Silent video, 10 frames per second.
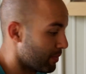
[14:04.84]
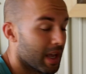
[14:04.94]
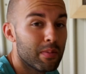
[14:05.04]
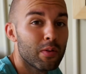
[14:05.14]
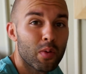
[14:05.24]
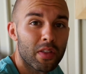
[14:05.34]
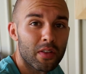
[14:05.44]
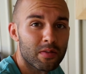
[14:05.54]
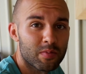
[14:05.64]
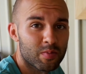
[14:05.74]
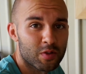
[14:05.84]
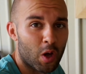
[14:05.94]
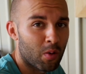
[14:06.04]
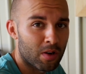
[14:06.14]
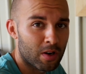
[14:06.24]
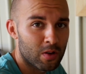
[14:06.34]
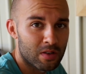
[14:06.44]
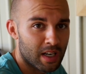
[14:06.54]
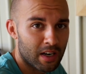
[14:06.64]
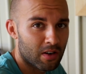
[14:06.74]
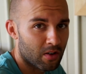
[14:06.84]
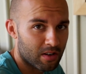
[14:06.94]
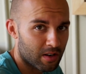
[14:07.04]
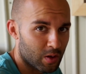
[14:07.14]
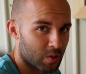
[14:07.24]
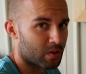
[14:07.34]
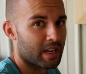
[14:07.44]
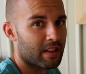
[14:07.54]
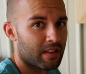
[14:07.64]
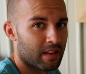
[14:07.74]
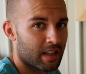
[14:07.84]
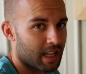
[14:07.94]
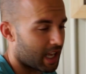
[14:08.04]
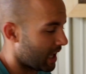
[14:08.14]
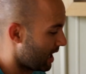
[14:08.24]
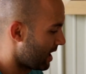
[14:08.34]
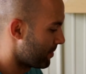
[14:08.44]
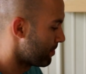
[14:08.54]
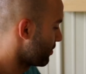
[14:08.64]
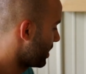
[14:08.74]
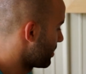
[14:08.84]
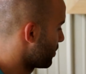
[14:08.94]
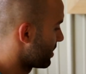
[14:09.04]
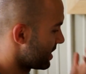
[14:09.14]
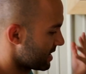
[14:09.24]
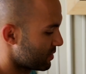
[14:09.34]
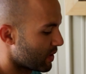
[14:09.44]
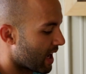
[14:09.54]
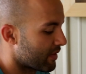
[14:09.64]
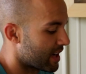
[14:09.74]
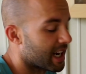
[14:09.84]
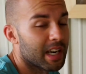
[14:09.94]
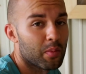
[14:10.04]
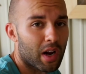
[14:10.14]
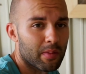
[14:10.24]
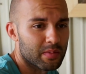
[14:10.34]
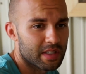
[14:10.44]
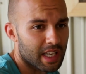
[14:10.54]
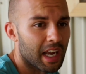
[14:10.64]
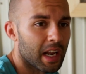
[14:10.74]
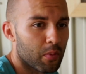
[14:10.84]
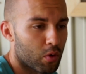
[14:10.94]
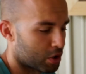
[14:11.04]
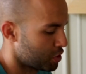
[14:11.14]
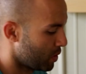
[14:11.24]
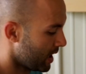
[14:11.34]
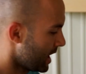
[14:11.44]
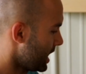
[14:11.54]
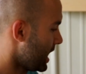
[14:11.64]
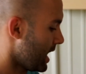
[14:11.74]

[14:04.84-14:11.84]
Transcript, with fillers: Maybe with a saltwater chlorinator or a chlorine, but with this we haven't had any problems and we're enjoying it.